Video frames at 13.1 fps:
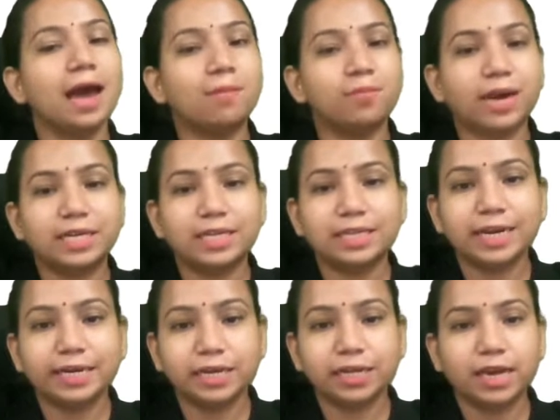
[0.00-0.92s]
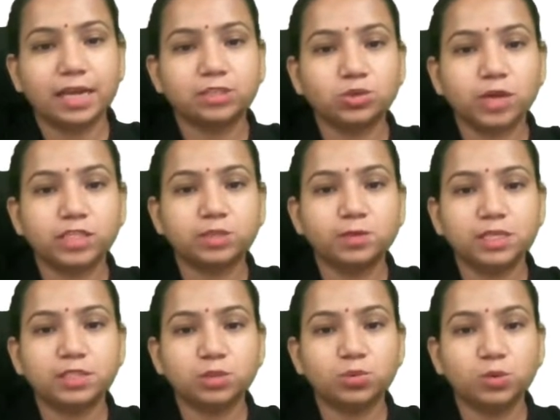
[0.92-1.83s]
I'm writing that again. So
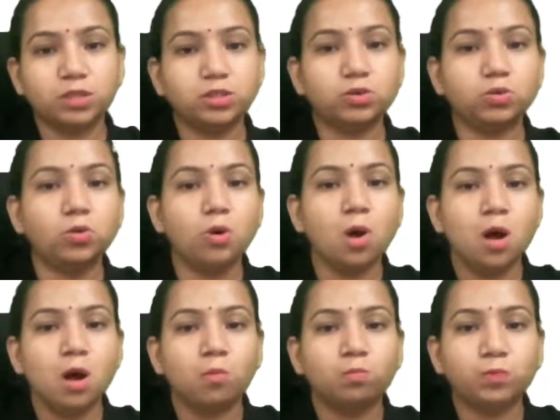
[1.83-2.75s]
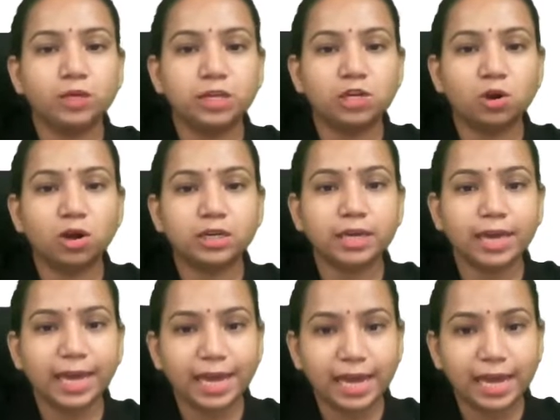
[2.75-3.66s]
XB is equal to P naught
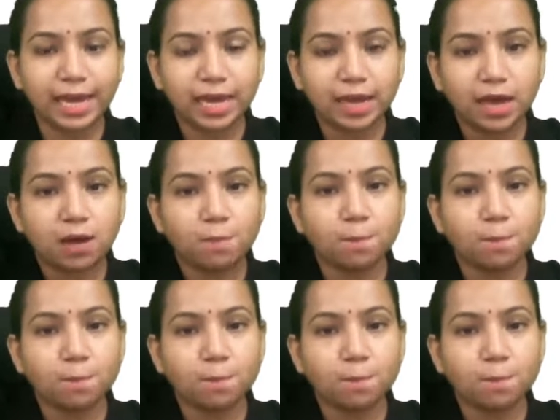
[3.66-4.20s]
A